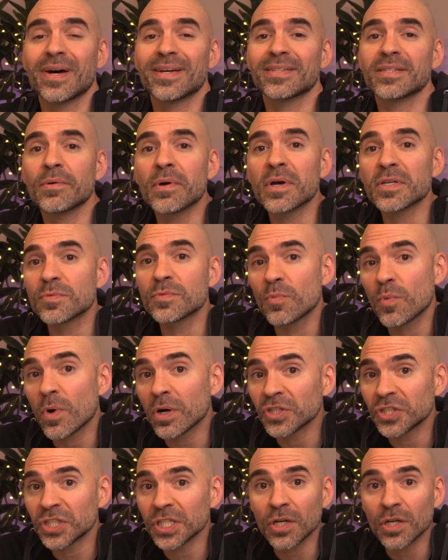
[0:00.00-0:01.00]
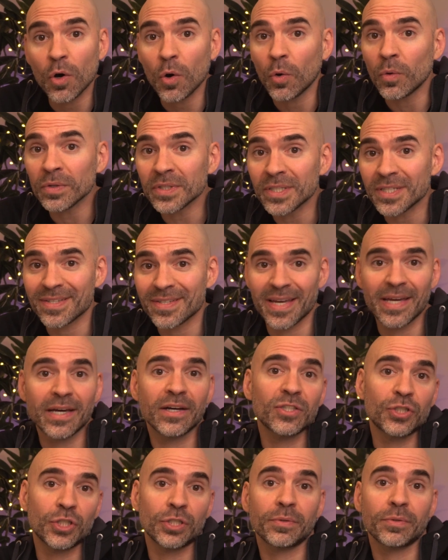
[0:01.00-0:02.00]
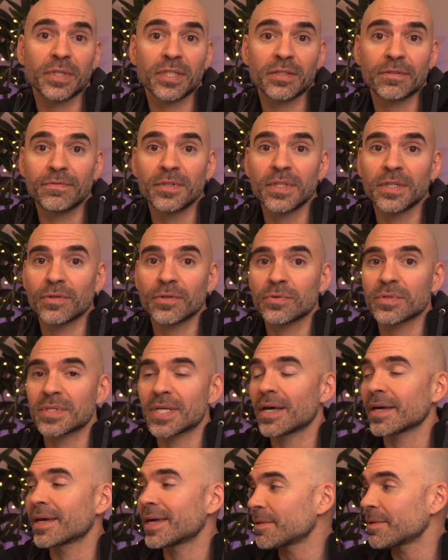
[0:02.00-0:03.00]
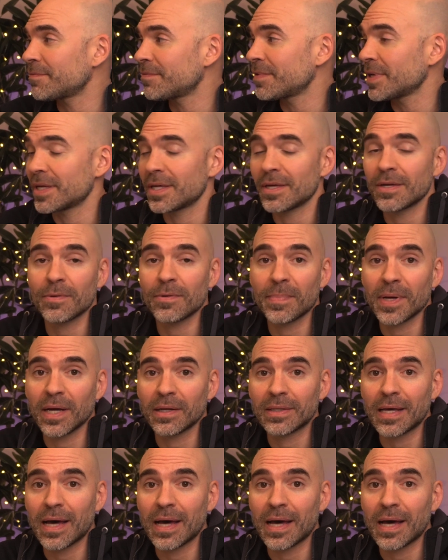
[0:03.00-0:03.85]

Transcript: as I was watching all these A I-generated videos, I kept thinking about